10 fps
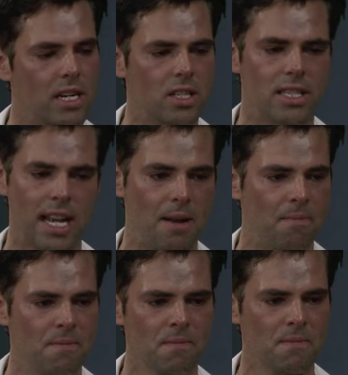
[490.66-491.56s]
There, she
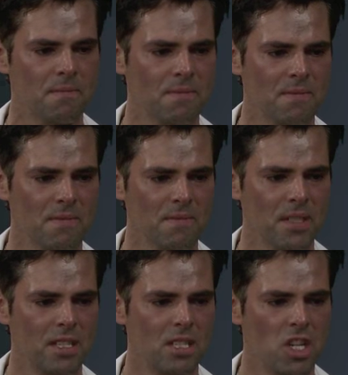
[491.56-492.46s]
did. She wanted you to
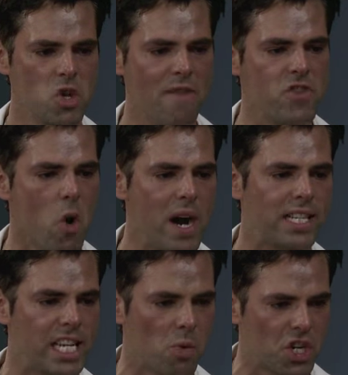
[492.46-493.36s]
save him. You have no
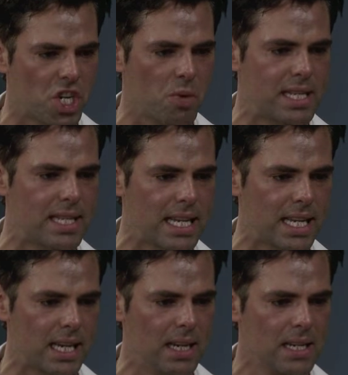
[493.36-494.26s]
idea. You need to
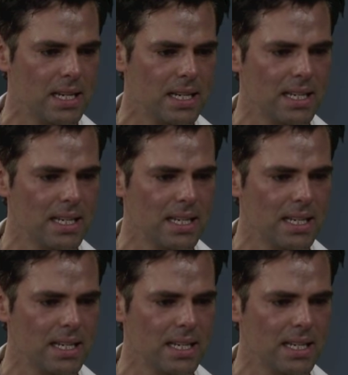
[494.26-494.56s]
honor that.